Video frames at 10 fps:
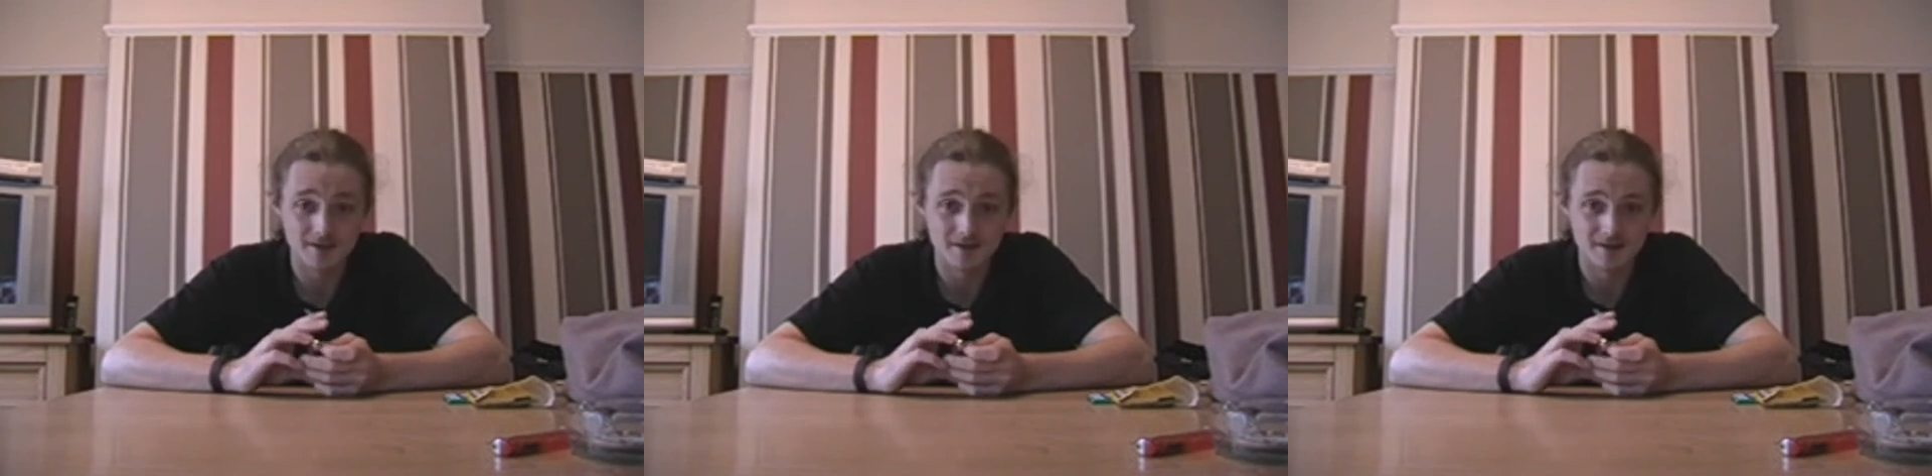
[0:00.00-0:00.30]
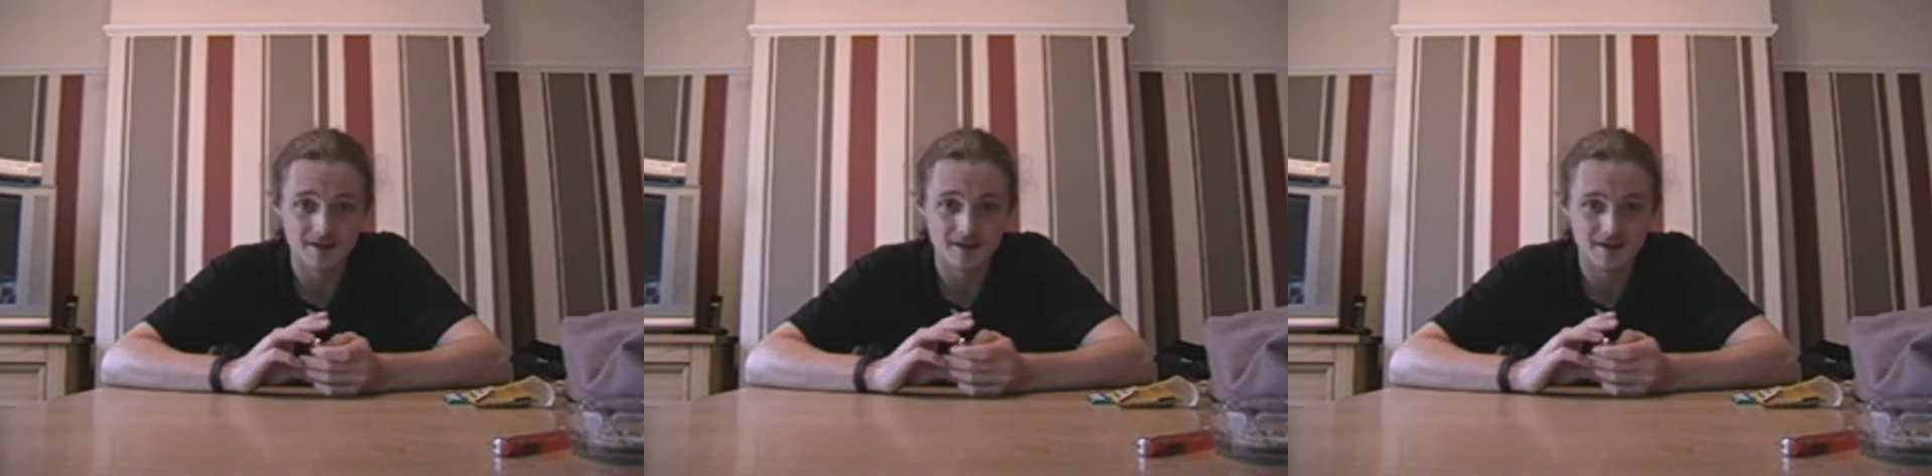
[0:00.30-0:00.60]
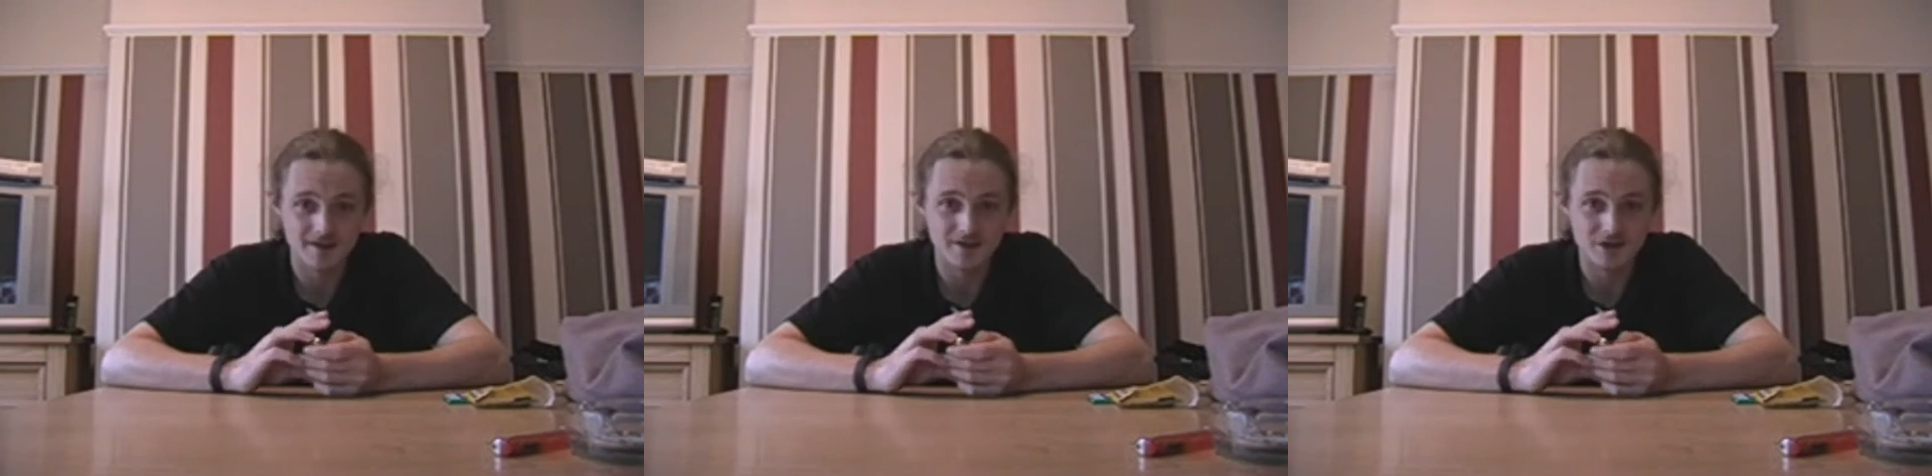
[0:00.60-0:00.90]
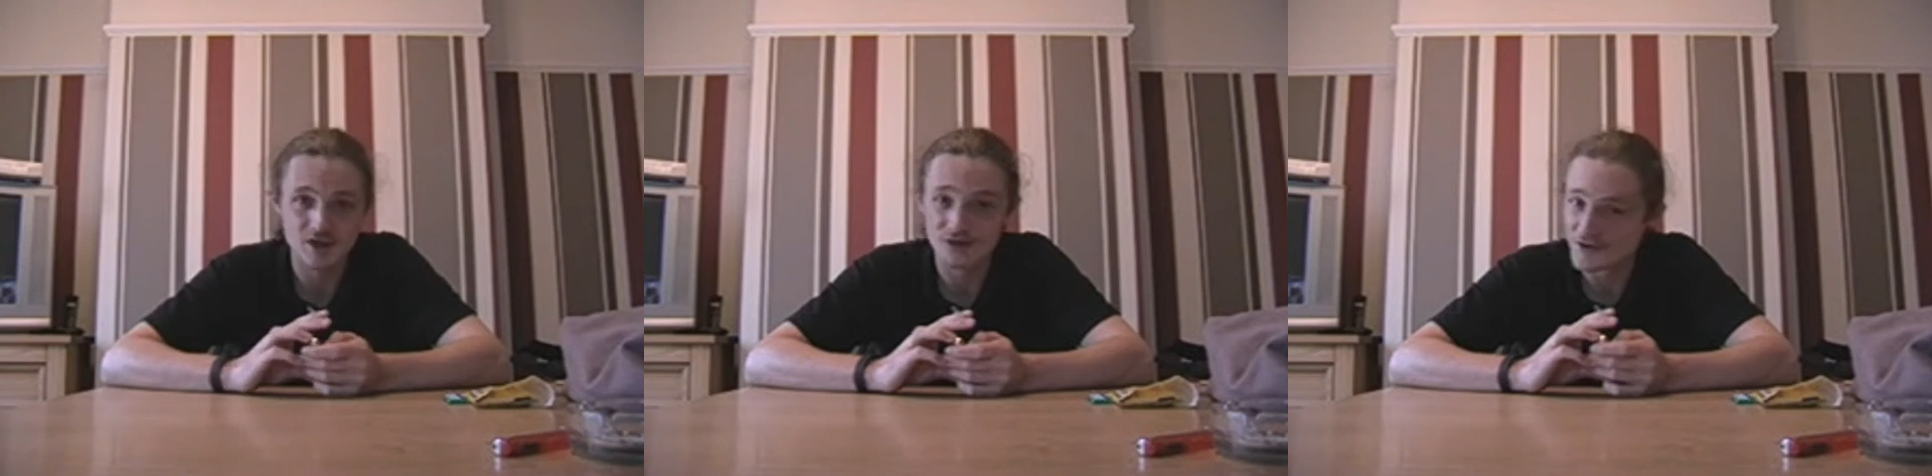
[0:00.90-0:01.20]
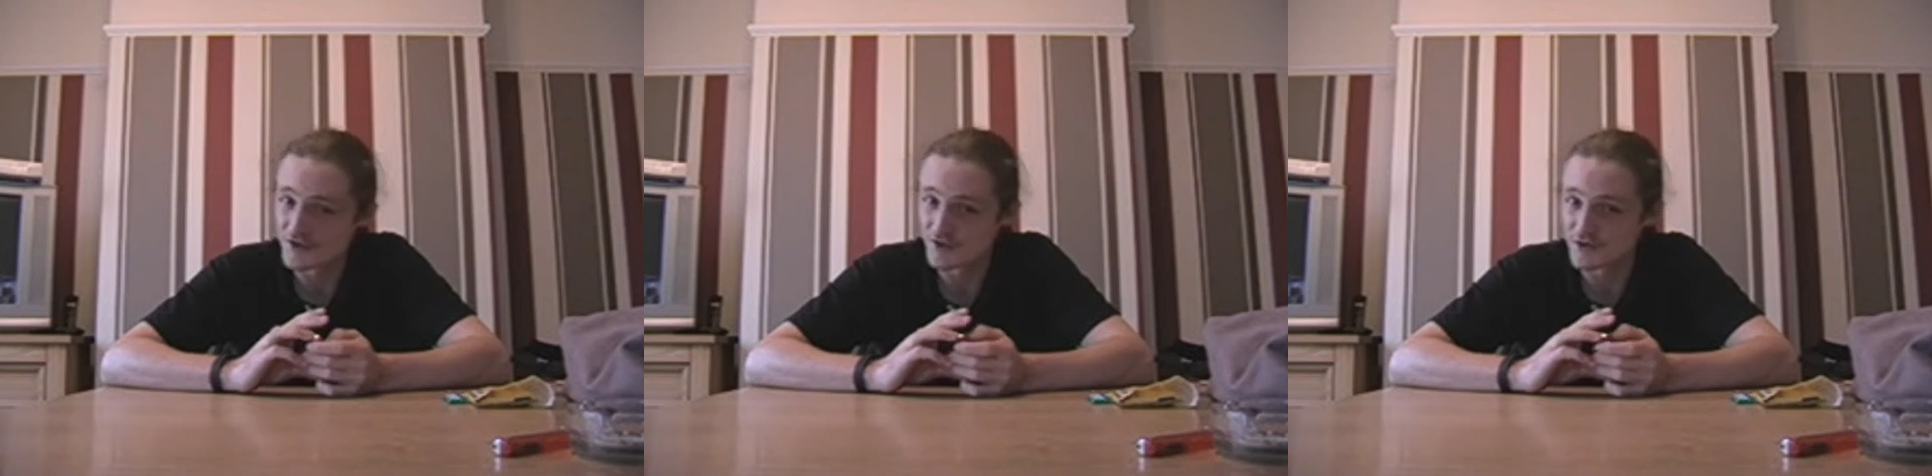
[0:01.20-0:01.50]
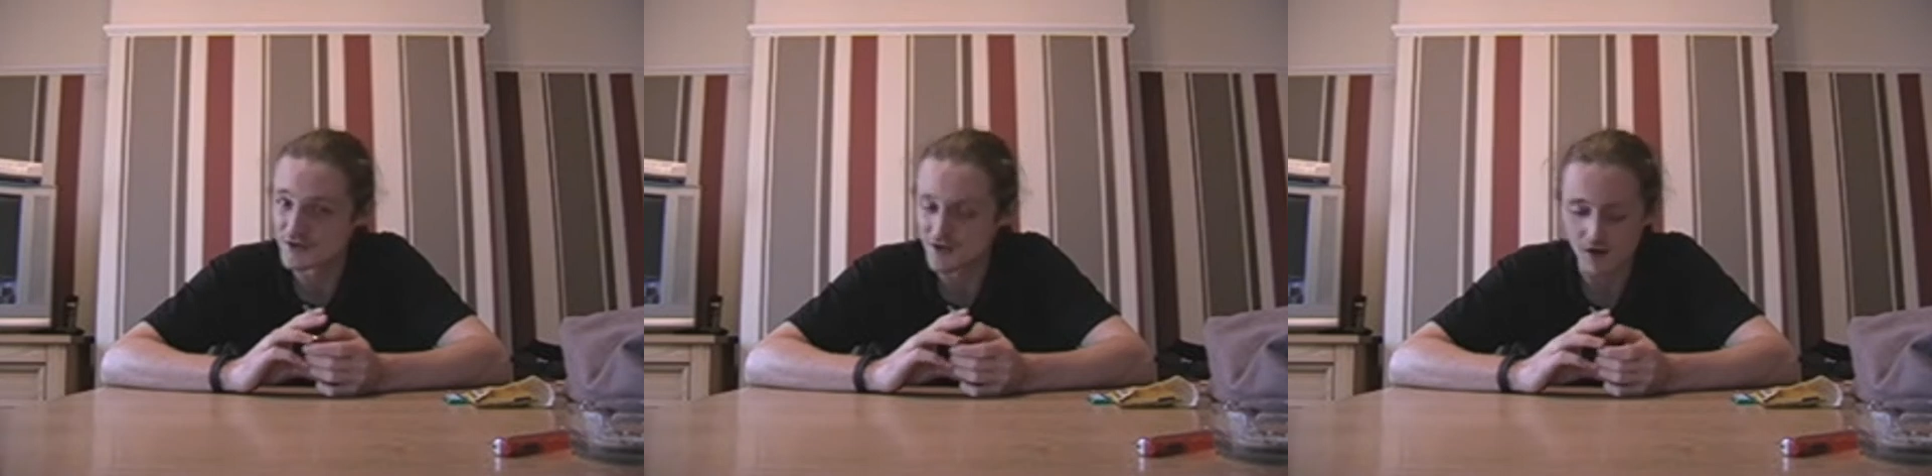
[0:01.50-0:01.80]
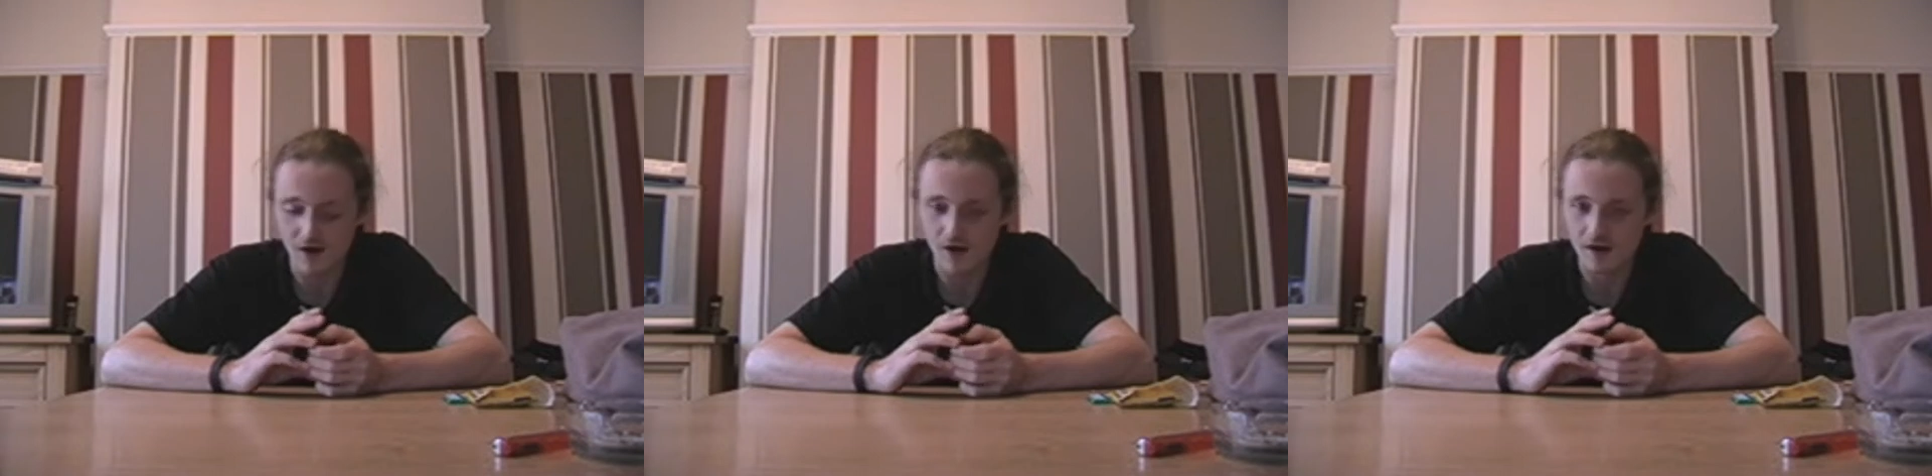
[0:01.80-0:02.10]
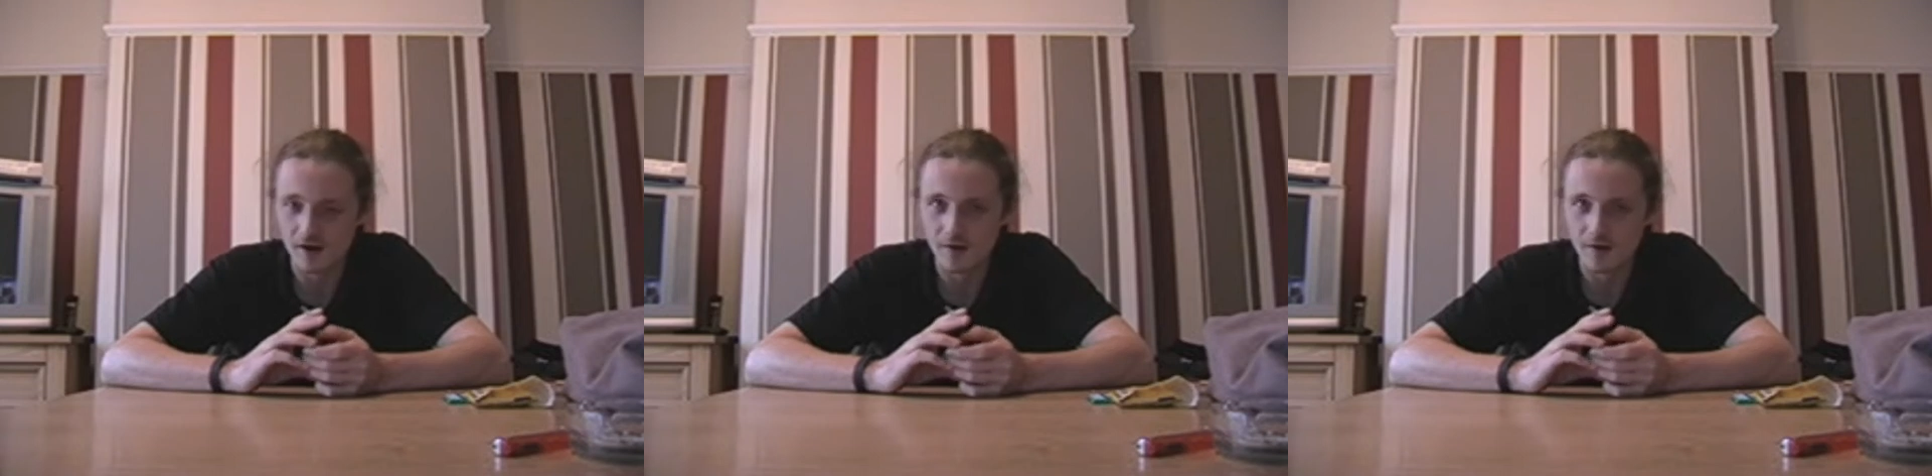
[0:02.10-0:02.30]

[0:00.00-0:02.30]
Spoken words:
like she understood, she got